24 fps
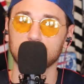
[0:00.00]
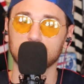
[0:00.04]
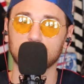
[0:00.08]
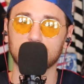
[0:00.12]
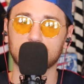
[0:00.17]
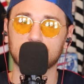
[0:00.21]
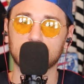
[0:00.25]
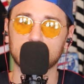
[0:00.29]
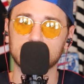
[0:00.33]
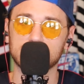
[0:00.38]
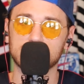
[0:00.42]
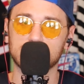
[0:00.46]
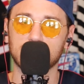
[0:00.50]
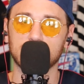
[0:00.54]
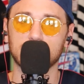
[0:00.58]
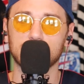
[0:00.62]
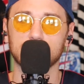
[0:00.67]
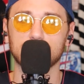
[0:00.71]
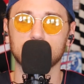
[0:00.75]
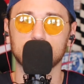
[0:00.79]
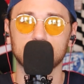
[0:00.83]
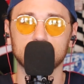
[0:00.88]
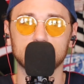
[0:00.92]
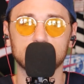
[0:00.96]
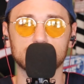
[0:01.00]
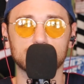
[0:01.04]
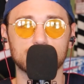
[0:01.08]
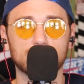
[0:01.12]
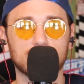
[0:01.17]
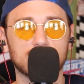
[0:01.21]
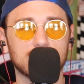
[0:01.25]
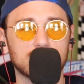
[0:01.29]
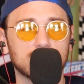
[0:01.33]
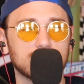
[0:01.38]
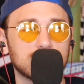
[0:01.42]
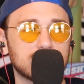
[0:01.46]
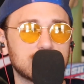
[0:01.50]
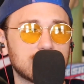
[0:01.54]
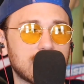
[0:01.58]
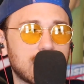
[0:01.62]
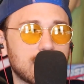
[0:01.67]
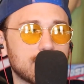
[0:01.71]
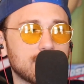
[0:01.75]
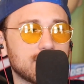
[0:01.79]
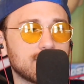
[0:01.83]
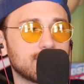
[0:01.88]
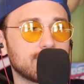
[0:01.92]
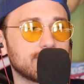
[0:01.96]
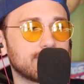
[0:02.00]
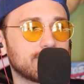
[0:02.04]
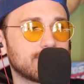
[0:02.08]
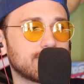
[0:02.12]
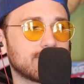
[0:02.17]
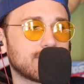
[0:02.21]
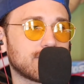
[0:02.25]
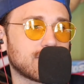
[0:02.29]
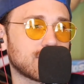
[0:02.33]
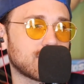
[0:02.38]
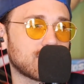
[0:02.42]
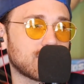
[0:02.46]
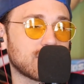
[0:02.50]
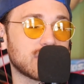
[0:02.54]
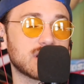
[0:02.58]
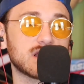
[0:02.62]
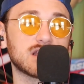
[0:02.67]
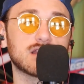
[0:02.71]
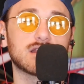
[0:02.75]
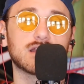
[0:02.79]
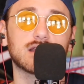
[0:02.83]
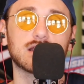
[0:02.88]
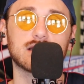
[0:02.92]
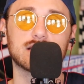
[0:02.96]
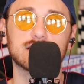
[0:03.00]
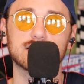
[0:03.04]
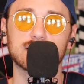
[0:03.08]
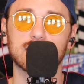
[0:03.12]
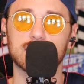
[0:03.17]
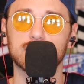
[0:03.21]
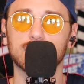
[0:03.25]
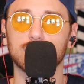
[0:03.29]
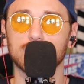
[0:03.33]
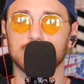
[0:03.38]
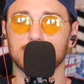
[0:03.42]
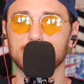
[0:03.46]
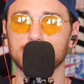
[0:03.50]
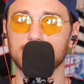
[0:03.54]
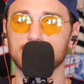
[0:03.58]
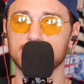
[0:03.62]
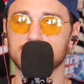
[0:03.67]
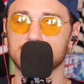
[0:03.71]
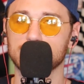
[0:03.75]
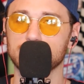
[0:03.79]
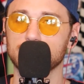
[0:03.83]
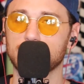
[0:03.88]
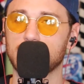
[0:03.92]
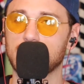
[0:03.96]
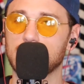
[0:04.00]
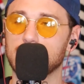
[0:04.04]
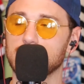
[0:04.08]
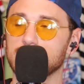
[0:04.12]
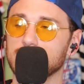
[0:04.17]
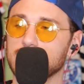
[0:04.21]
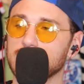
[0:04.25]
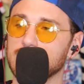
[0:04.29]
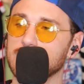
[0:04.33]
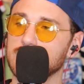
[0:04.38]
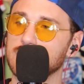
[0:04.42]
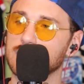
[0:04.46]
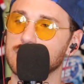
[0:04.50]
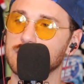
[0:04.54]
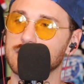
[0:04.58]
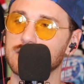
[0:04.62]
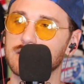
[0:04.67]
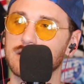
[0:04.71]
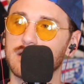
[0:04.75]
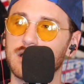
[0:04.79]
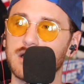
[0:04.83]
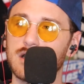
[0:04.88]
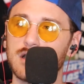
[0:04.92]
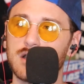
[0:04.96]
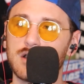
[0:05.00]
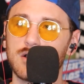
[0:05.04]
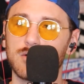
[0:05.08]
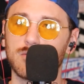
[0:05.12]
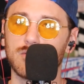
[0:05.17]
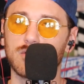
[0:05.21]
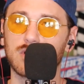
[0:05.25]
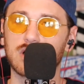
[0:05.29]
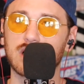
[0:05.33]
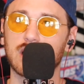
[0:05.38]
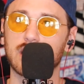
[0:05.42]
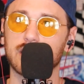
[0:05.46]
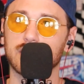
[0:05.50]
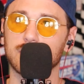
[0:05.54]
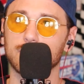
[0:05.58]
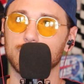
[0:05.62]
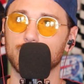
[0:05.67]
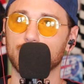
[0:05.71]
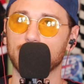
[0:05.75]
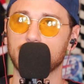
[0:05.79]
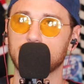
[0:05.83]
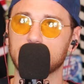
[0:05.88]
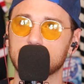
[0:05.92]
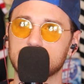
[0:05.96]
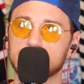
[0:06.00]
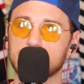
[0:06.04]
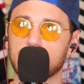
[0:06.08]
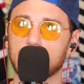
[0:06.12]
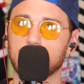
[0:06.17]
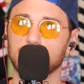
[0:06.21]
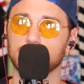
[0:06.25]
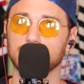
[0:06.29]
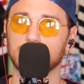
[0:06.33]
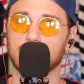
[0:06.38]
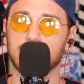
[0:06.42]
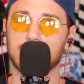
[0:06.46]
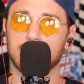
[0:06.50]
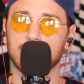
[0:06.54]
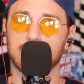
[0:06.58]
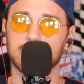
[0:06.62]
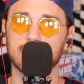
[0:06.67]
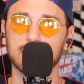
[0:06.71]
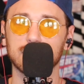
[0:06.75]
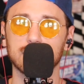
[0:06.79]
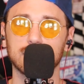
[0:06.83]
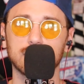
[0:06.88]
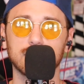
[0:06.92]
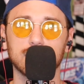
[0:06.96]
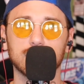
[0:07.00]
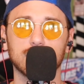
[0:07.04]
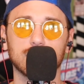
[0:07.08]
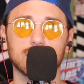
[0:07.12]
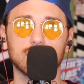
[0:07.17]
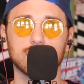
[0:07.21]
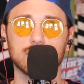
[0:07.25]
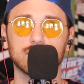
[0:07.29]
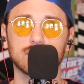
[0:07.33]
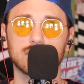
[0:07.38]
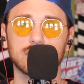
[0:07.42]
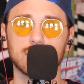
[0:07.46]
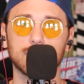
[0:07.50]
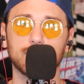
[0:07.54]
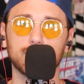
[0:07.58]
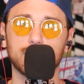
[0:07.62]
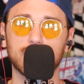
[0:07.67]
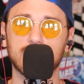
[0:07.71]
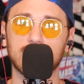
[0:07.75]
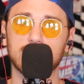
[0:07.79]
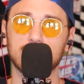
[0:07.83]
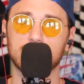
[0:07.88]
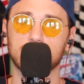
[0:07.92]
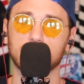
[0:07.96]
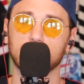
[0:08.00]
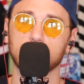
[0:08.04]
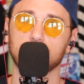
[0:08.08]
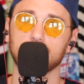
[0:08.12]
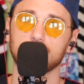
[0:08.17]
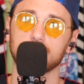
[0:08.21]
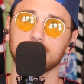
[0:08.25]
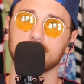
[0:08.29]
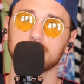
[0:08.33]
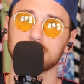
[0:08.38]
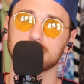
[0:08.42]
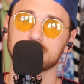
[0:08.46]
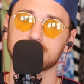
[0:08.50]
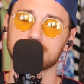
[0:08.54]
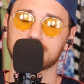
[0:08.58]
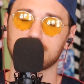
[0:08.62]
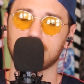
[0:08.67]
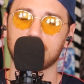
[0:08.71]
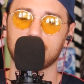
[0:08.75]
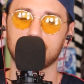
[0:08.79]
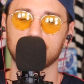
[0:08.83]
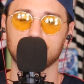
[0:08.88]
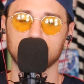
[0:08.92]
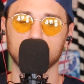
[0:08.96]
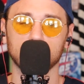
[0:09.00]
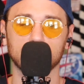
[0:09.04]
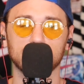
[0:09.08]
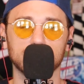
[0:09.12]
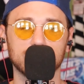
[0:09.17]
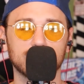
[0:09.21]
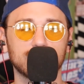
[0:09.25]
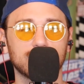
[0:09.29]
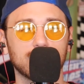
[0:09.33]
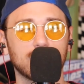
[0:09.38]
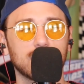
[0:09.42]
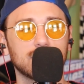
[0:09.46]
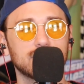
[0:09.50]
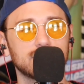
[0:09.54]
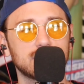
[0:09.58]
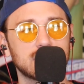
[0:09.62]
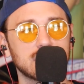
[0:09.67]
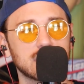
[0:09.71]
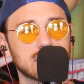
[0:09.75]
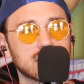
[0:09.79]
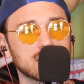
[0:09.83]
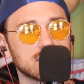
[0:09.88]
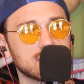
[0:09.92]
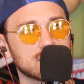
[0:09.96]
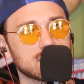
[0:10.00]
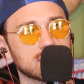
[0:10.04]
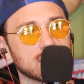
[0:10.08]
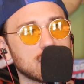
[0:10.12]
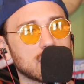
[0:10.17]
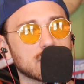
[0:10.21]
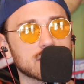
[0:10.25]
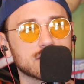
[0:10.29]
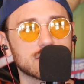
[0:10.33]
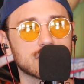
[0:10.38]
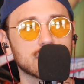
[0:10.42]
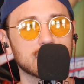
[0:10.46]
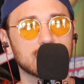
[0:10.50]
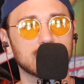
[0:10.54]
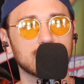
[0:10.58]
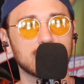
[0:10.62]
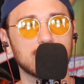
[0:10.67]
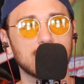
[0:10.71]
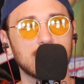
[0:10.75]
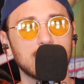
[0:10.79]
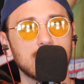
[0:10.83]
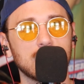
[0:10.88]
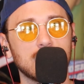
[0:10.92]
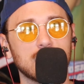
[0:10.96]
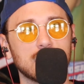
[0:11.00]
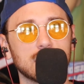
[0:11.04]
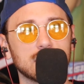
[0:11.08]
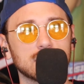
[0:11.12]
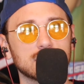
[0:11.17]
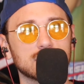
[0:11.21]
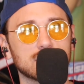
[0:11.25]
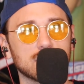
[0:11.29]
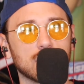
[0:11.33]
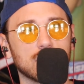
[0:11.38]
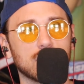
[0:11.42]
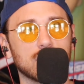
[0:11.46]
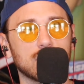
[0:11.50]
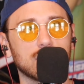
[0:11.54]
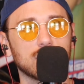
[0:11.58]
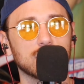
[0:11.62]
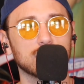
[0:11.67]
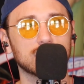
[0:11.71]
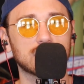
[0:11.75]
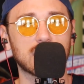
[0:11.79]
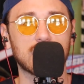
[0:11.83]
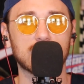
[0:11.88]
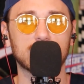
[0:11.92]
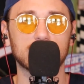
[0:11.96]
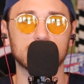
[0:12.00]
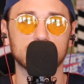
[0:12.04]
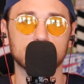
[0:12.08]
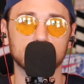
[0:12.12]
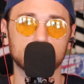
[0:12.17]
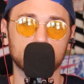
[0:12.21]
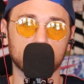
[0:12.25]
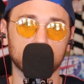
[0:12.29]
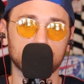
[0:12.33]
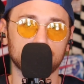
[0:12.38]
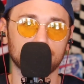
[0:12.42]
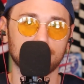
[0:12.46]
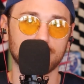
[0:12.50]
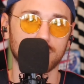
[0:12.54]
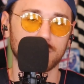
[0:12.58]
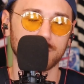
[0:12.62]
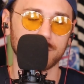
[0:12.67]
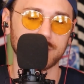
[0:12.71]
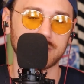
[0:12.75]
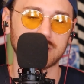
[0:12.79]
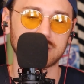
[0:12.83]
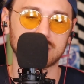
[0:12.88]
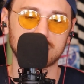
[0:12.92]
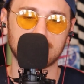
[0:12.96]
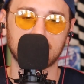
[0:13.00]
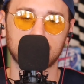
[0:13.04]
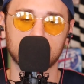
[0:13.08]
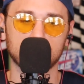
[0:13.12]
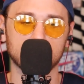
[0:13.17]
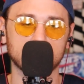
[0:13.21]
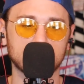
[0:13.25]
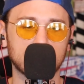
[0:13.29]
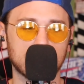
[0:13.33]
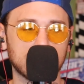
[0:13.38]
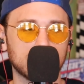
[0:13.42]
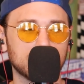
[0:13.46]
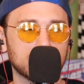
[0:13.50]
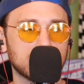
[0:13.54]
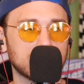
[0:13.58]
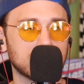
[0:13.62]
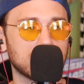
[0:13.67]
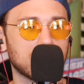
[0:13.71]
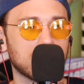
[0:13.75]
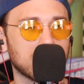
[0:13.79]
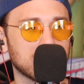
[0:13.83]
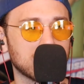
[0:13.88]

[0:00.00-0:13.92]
like I said, it's one of the top 3 things I know the most about, and we'll kind of break down that, the peak style of deconstruction. So that is performance, entertainment,